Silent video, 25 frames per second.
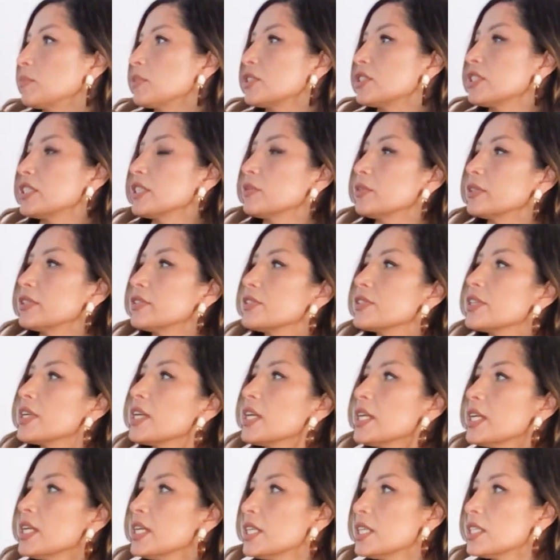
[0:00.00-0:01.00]
materials,
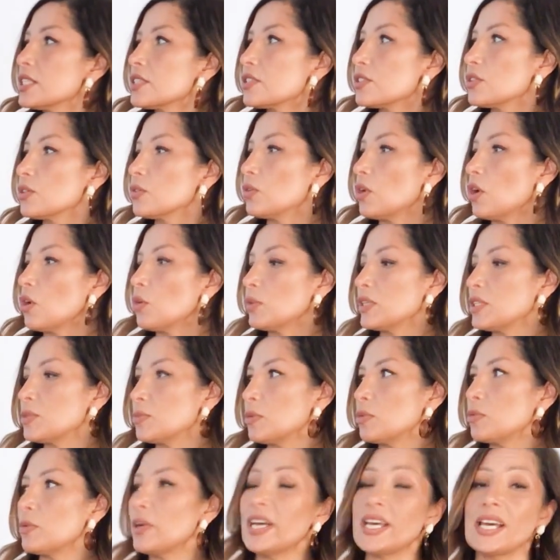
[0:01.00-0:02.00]
so always
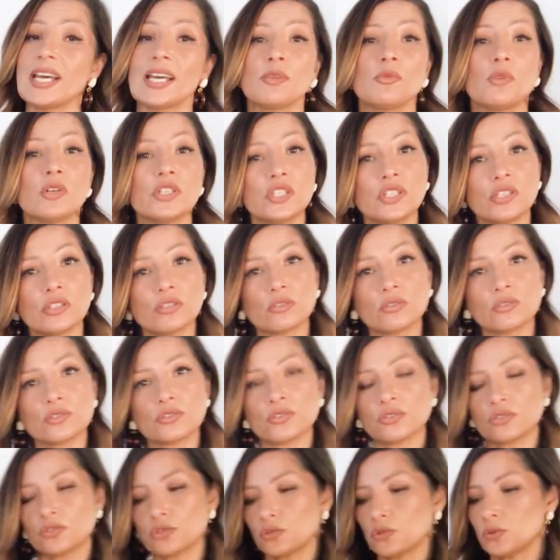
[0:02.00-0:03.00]
beware. And what you can
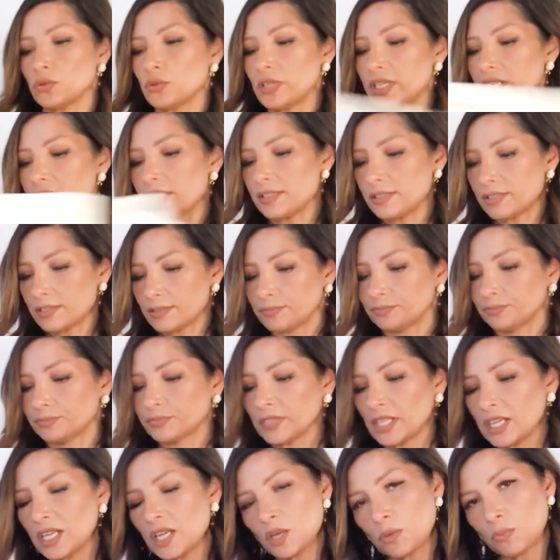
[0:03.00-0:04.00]
also do is
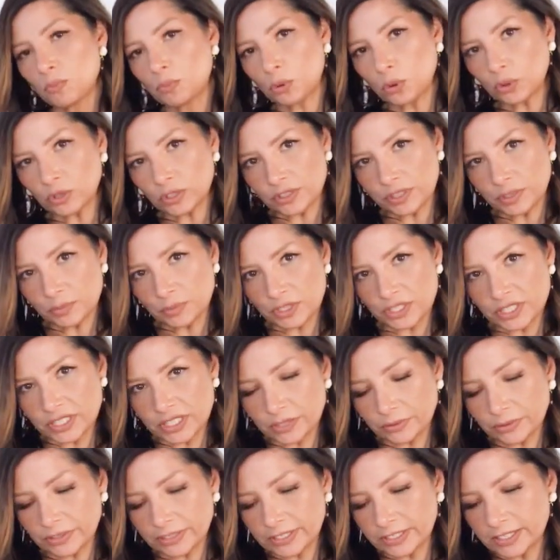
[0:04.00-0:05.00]
pull on the
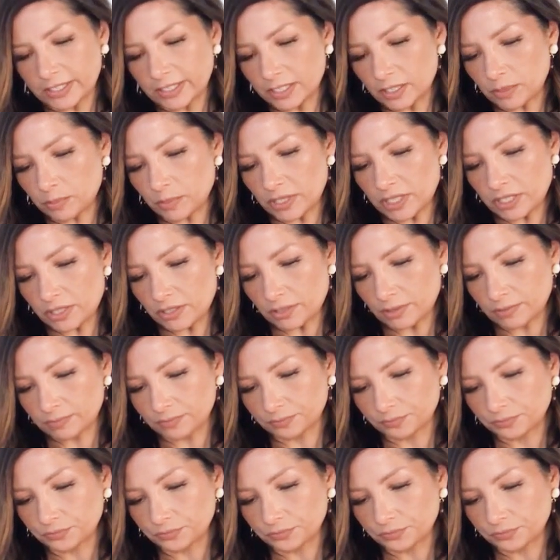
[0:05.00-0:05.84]
material a little bit